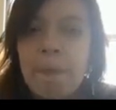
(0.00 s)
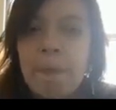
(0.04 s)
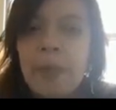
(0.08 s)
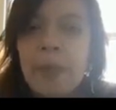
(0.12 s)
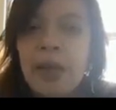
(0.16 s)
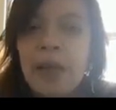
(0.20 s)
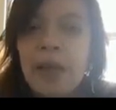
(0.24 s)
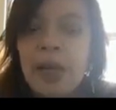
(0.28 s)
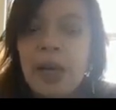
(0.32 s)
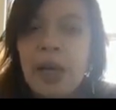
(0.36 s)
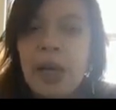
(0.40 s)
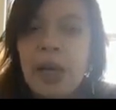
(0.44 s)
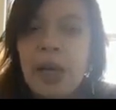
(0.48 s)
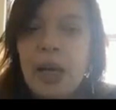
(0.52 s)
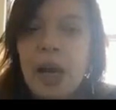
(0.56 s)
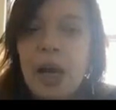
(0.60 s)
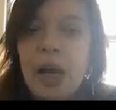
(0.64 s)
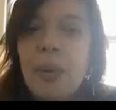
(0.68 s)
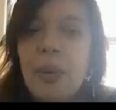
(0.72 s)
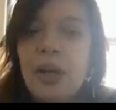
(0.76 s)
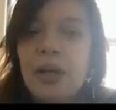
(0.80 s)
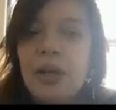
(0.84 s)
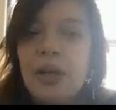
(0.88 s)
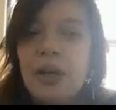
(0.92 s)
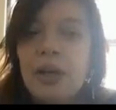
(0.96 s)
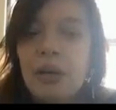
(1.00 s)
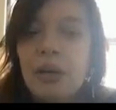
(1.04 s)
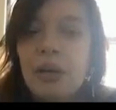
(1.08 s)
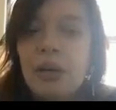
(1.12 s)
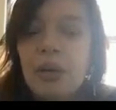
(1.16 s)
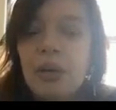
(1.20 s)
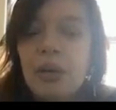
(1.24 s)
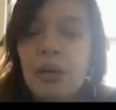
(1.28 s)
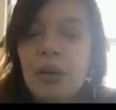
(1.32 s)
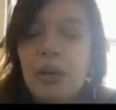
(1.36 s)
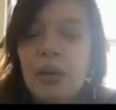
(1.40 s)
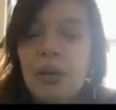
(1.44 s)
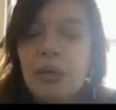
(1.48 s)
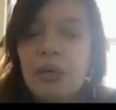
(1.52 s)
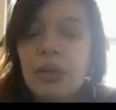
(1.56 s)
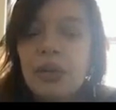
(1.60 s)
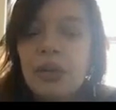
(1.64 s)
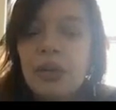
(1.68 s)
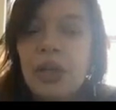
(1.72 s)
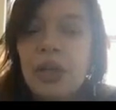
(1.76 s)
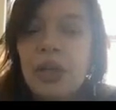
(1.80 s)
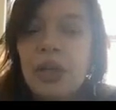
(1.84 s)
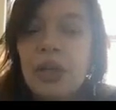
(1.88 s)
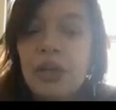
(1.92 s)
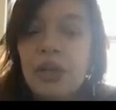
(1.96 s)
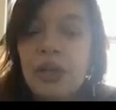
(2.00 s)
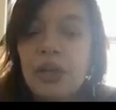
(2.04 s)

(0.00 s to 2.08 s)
How are they getting